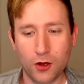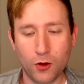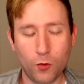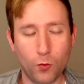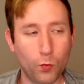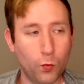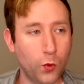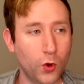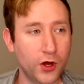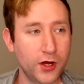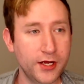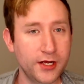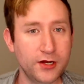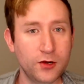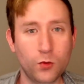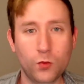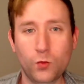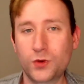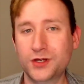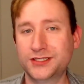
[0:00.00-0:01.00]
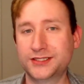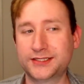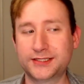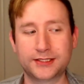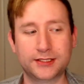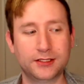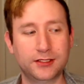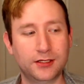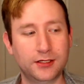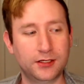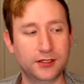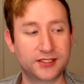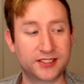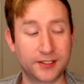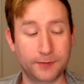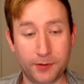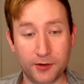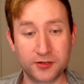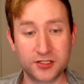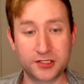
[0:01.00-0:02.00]
One was
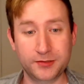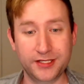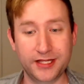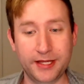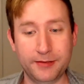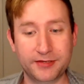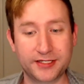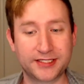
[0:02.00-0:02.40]
supposed to be labeled